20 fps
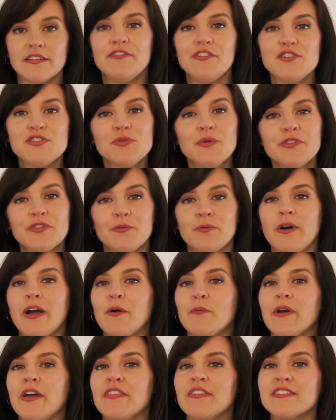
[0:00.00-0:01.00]
If you do it the
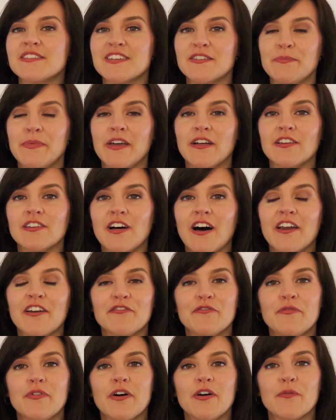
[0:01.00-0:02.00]
right way, this can be a lot
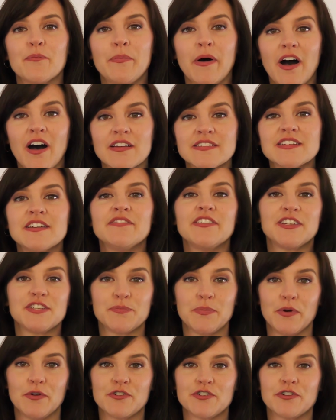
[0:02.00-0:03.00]
of positive
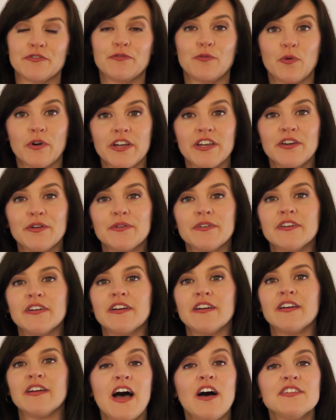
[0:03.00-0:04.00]
exposure for you.
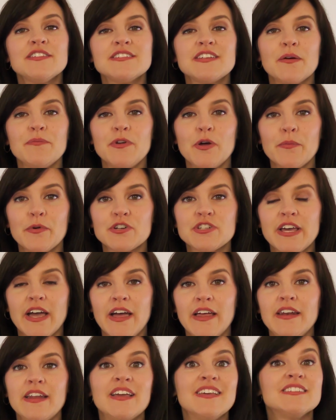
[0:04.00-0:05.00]
Now, step number
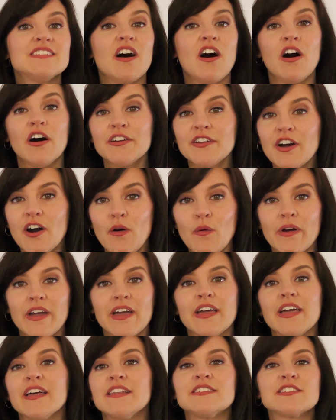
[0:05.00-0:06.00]
10 is
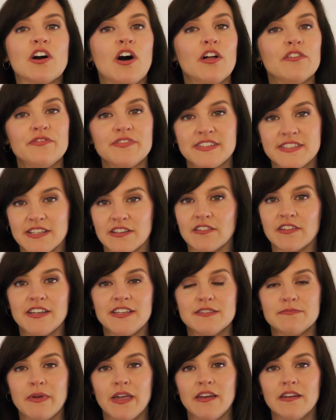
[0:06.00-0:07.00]
ongoing. It's called
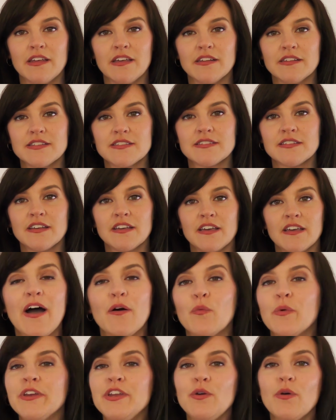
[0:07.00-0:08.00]
facilities maintenance.
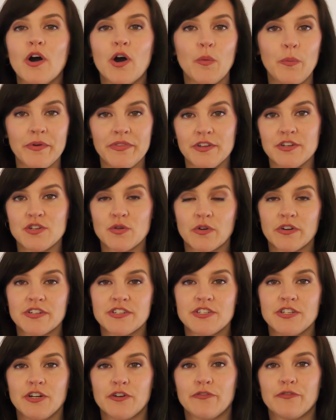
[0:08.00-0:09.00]
When you open the
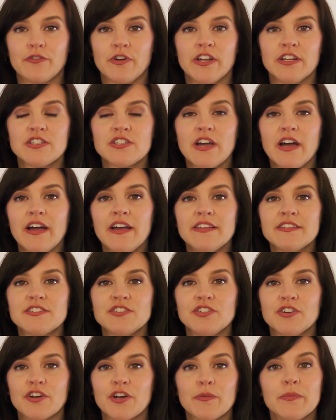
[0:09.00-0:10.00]
doors to your
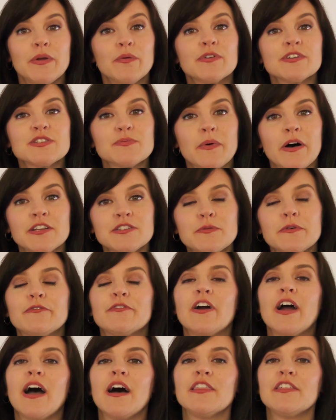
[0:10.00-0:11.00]
franchise, you're going to be responsible
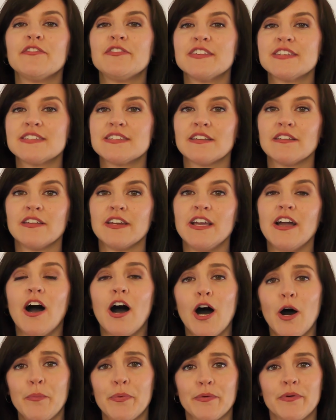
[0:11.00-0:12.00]
for how the facility
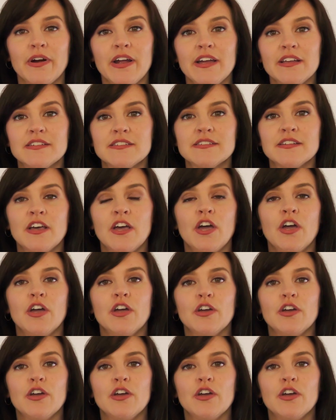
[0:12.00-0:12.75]
operates.